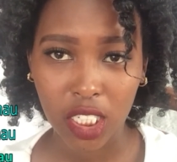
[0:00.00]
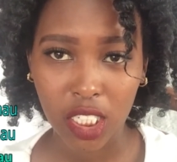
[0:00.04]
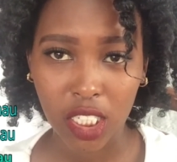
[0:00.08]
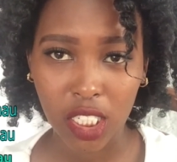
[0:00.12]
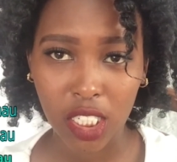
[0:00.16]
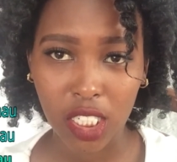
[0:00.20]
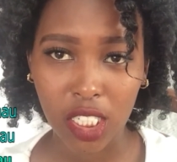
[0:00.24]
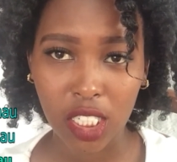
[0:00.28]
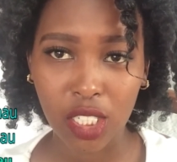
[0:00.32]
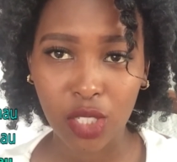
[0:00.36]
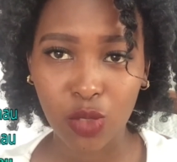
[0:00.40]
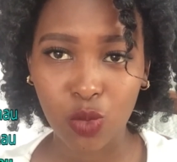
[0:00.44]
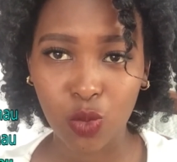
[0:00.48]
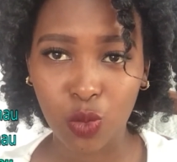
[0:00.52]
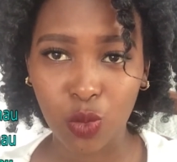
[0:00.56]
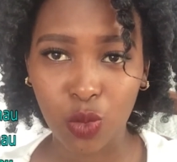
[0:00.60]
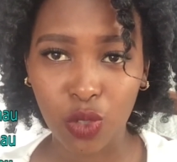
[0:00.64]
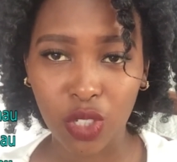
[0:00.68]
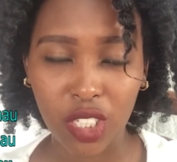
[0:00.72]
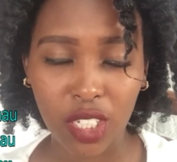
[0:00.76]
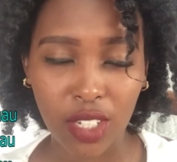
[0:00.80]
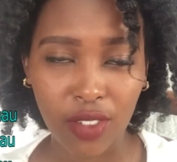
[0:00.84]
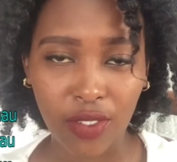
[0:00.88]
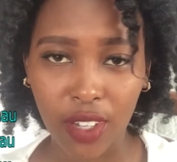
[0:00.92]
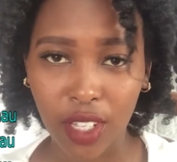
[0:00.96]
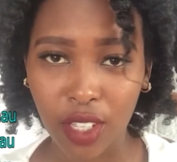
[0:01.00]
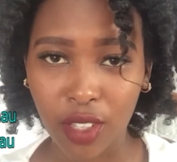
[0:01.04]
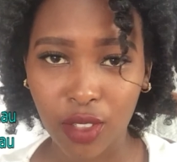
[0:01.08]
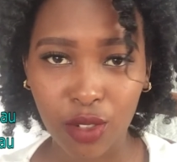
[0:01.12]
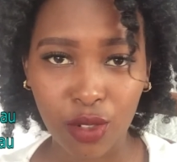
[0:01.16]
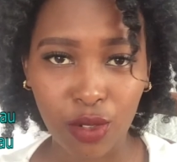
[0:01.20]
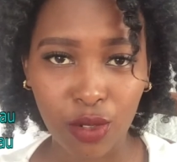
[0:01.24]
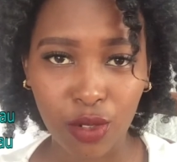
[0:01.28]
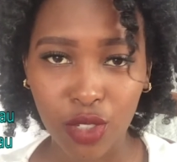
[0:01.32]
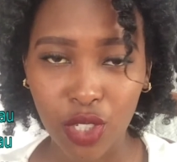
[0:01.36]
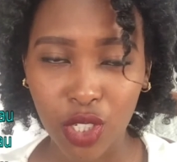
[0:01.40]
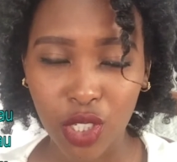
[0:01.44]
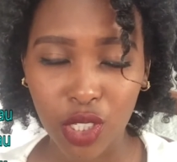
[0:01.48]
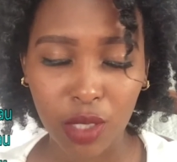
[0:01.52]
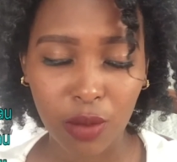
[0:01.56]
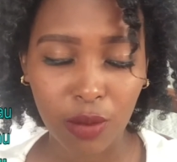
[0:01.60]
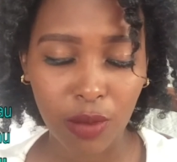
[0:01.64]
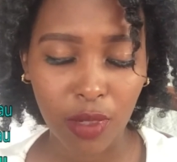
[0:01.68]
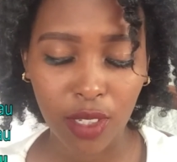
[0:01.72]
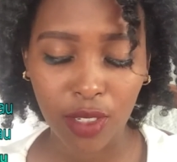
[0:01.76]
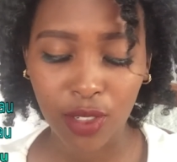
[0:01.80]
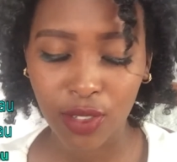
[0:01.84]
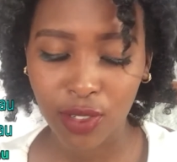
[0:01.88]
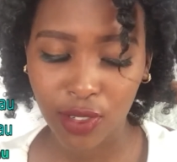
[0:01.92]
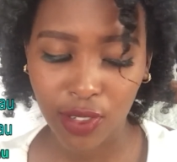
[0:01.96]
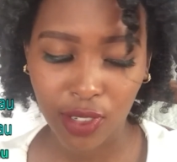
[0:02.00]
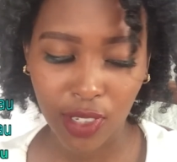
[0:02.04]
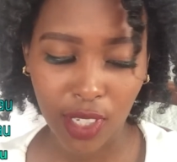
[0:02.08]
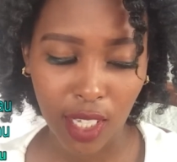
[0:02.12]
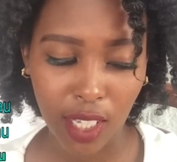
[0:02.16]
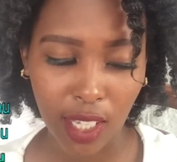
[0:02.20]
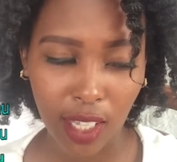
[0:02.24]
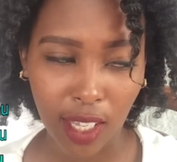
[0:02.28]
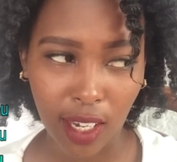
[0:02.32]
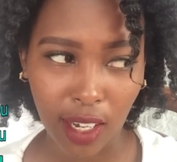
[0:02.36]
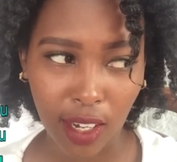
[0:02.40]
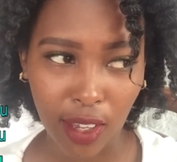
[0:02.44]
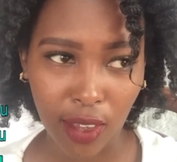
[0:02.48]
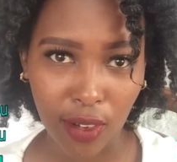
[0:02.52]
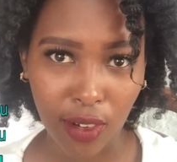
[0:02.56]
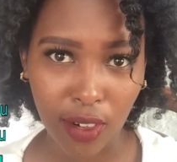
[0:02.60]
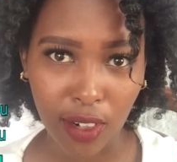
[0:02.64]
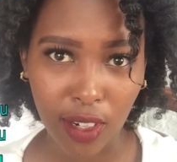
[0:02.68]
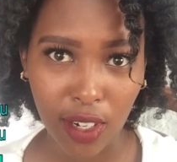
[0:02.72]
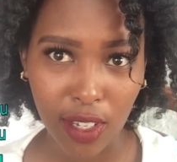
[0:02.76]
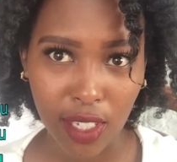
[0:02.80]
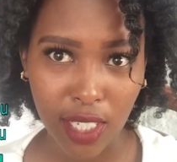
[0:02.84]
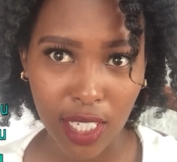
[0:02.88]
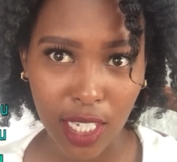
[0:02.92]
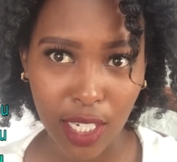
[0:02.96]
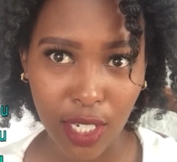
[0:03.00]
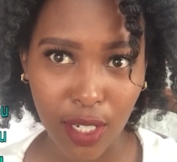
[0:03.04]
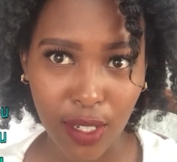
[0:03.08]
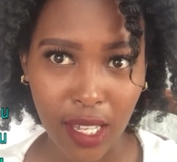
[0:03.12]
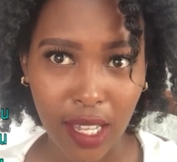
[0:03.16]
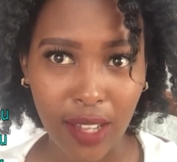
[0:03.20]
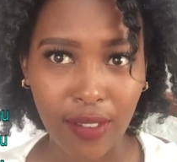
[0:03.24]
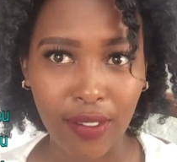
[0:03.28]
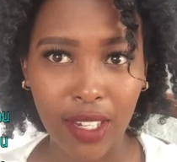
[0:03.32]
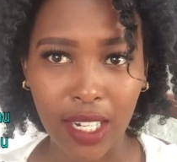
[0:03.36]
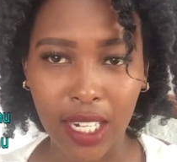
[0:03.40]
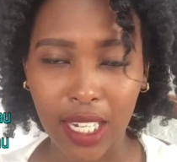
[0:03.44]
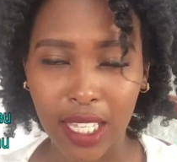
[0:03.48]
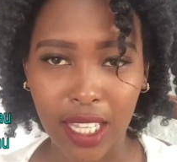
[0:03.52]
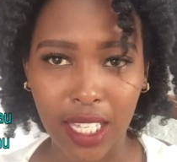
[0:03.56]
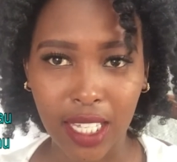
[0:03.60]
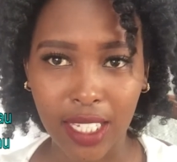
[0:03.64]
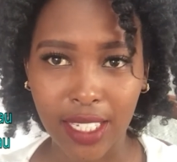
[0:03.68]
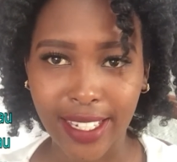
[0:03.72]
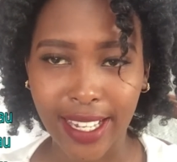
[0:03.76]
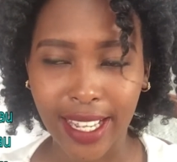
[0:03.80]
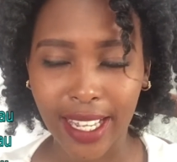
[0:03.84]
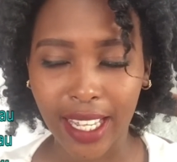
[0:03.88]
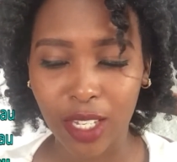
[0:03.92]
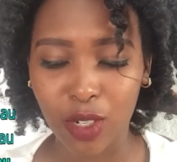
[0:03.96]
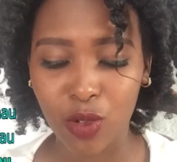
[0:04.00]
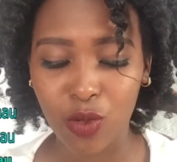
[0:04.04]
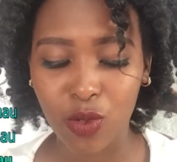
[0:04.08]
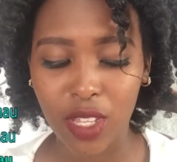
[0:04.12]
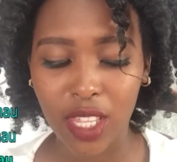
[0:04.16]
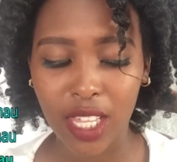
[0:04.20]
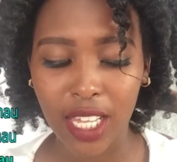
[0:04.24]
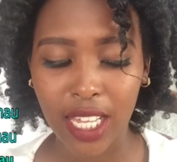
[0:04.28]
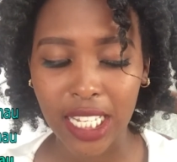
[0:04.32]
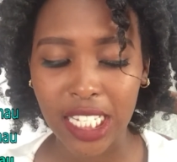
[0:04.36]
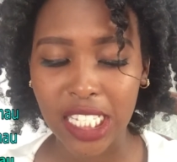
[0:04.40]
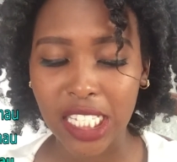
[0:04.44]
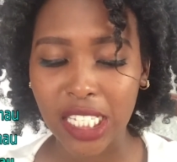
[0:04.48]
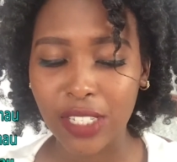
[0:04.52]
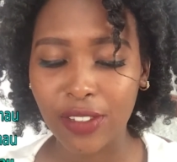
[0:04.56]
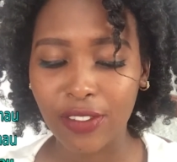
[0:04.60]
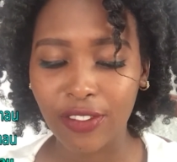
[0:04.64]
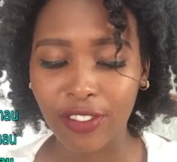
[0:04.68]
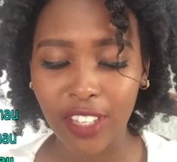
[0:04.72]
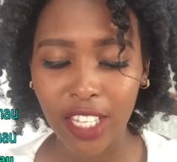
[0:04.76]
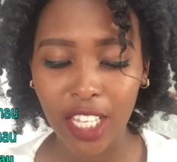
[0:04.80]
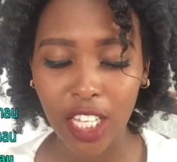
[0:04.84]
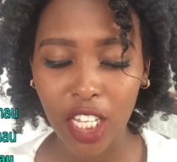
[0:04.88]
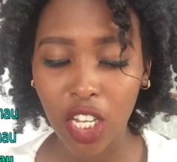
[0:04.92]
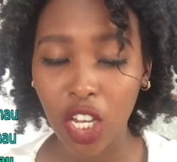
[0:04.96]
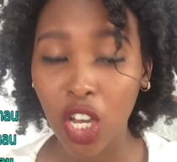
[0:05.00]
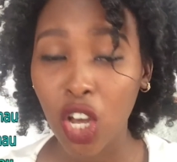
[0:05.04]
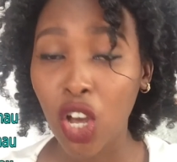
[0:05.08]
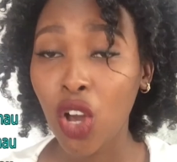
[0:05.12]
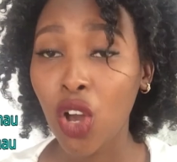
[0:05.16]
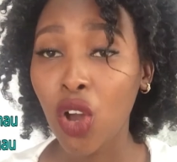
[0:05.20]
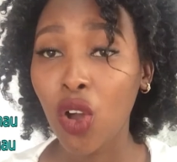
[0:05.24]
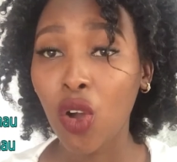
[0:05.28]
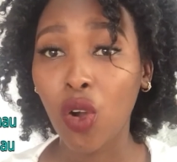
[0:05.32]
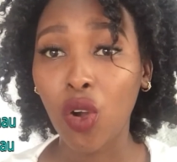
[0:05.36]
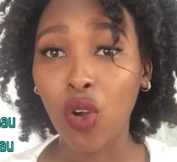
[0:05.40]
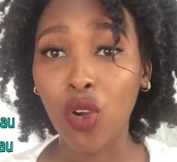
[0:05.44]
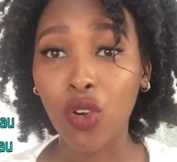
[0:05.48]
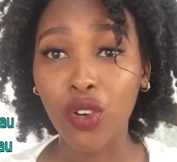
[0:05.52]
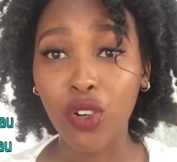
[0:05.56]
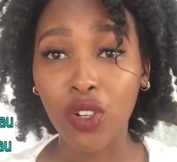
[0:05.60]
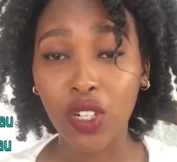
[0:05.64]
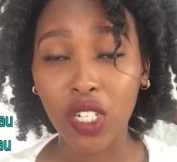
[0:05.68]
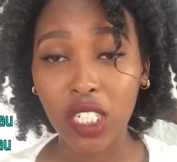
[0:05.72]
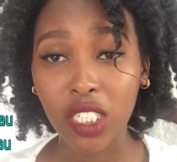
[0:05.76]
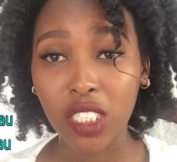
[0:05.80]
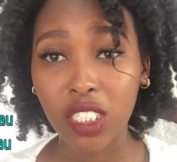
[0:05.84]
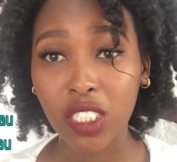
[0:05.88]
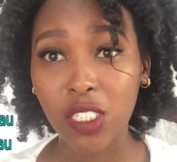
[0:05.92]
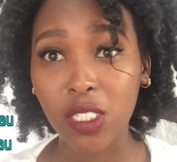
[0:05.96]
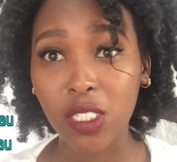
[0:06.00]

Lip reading: just whatever you do, just make sure in your closet you have a leather jacket, whether it's fake or real,